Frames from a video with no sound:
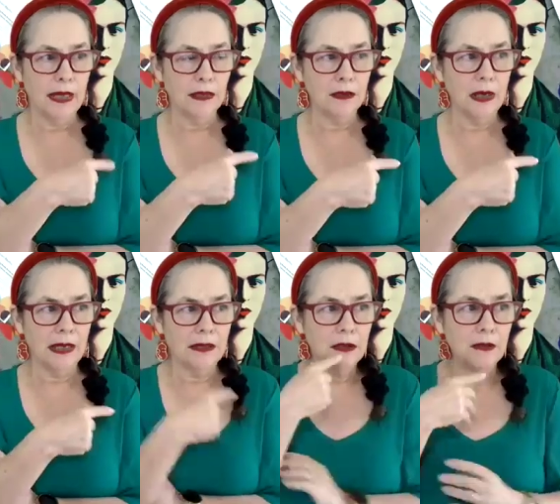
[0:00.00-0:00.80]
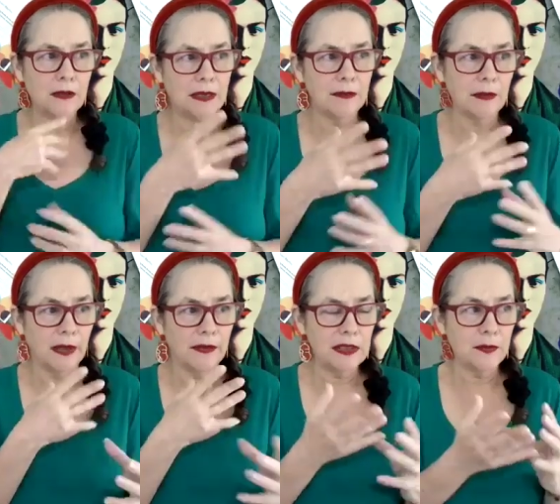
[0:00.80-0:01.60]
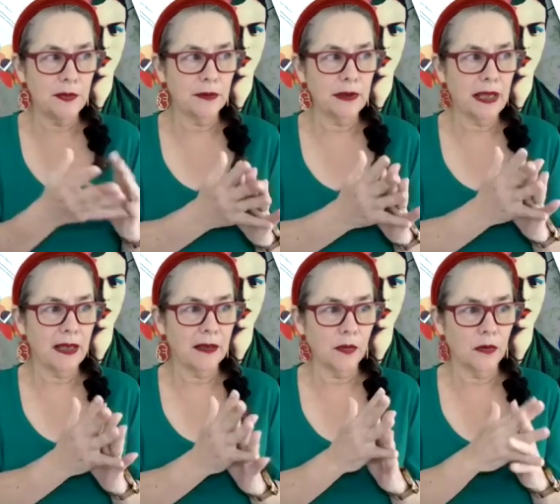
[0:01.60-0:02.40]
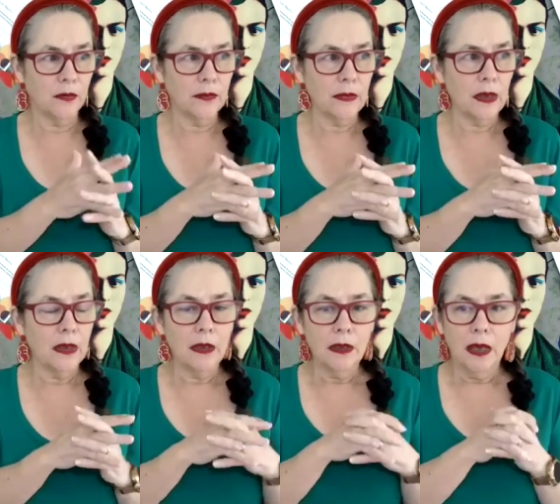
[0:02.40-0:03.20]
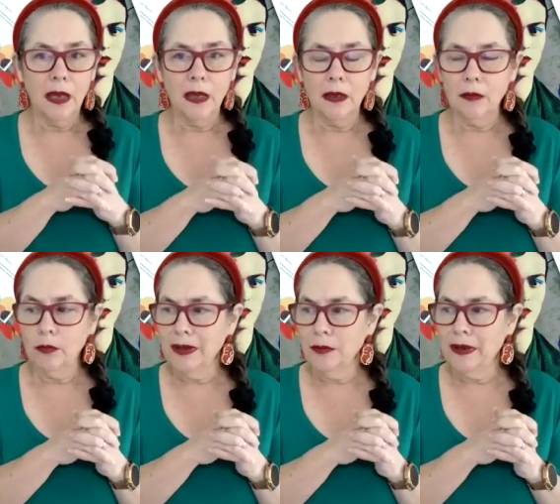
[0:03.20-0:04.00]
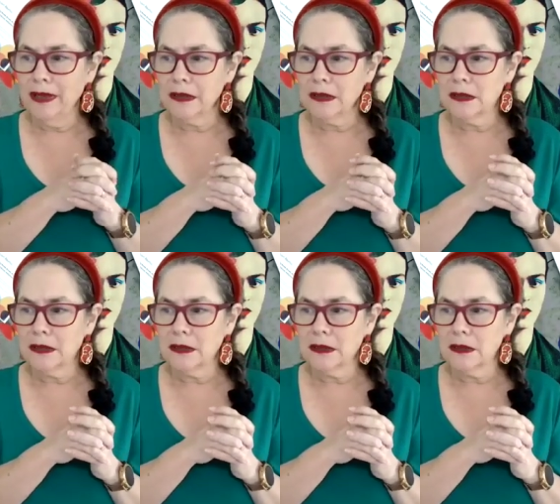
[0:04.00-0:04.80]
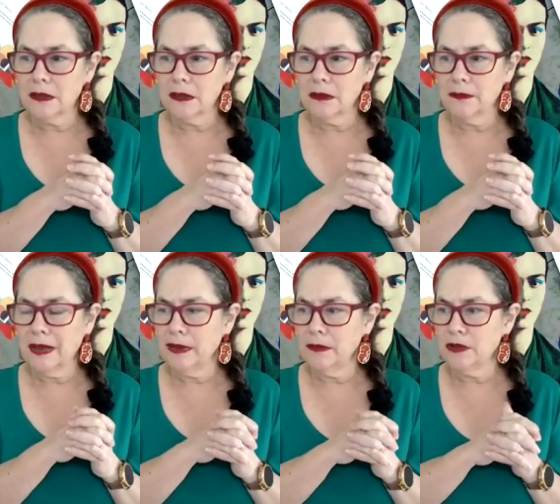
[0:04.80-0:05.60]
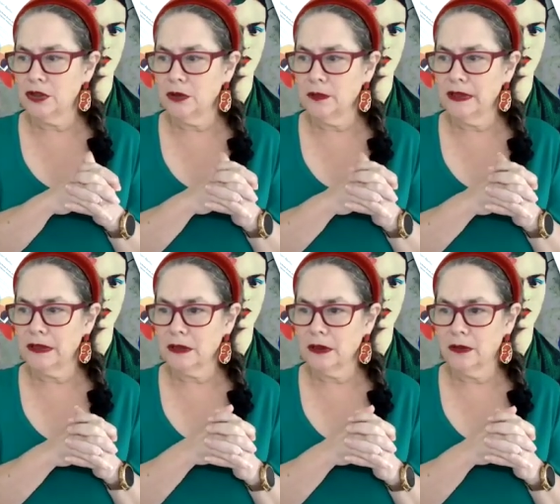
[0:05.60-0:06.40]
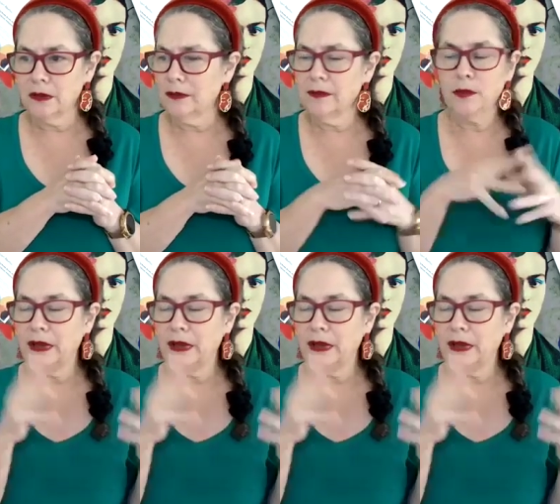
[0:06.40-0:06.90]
and to their, like, the spirit animal. We went, maybe it was 2 weeks ago, a